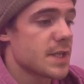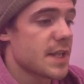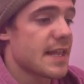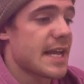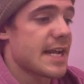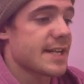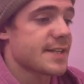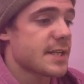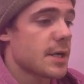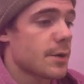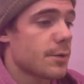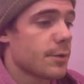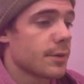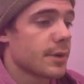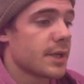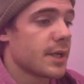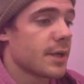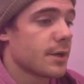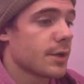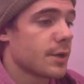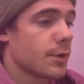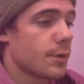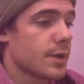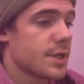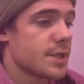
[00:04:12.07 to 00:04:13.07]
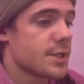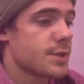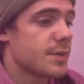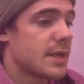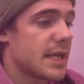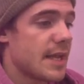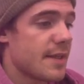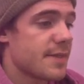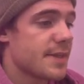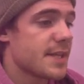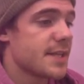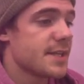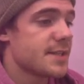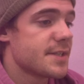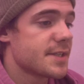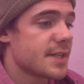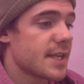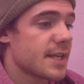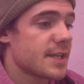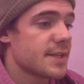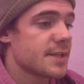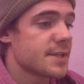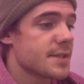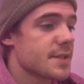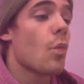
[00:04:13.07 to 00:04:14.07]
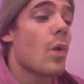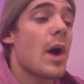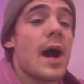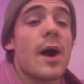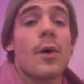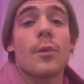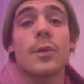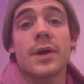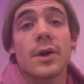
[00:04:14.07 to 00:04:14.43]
and that's how we are going to get these skins while